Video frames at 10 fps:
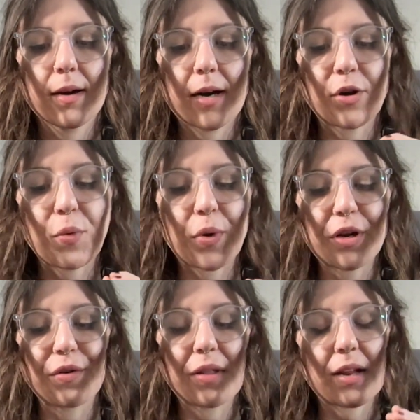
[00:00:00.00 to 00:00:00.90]
I don't want to
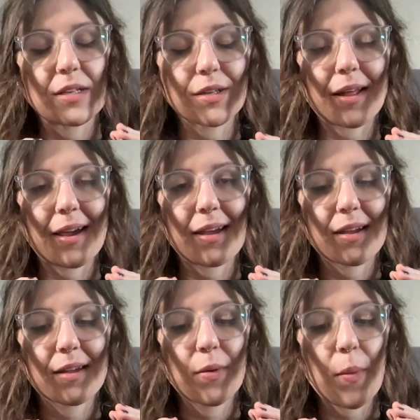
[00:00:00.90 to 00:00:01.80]
do that until I
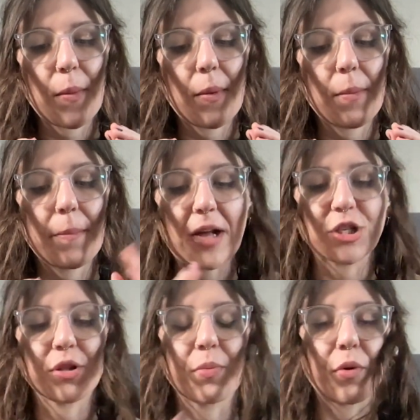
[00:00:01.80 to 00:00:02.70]
match
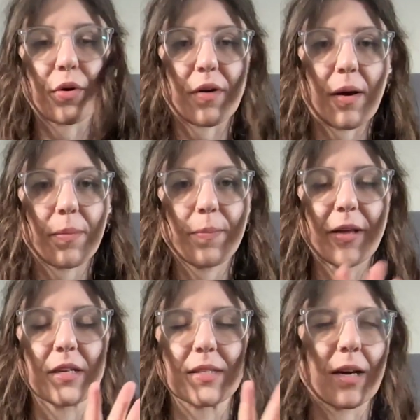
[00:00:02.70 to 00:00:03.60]
the border up,
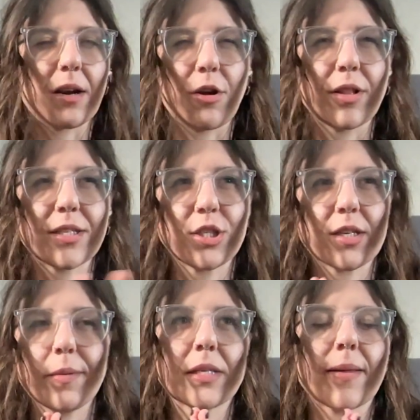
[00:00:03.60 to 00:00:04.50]
because I don't know, there's just
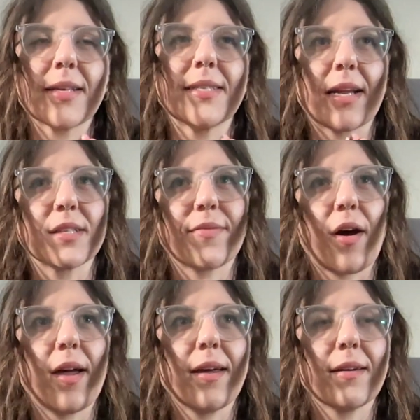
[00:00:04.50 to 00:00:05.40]
going to be something
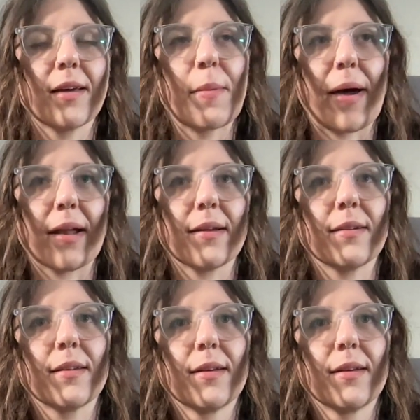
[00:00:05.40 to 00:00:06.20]
satisfying about it.